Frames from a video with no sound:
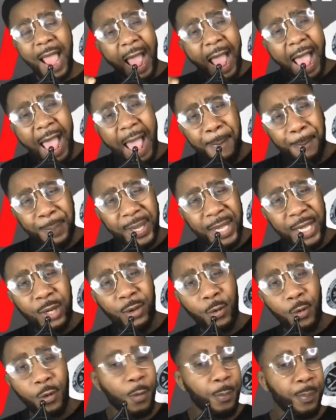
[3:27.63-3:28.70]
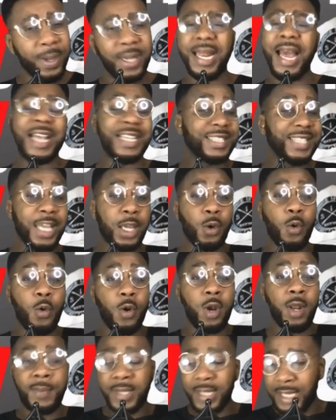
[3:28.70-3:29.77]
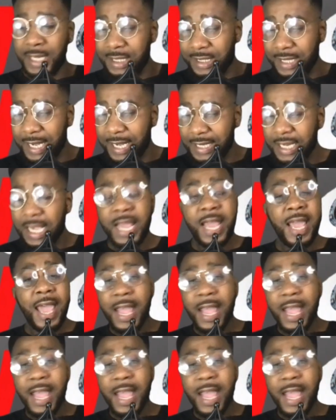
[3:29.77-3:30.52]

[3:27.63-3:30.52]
Happy Corbin, as they call him these days.